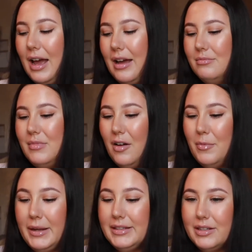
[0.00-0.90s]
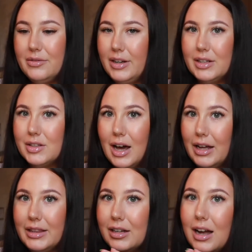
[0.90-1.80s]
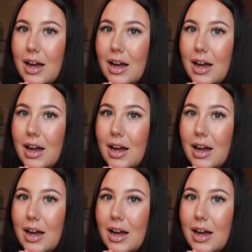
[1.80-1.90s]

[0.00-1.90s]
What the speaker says: I've basically finished that. I think I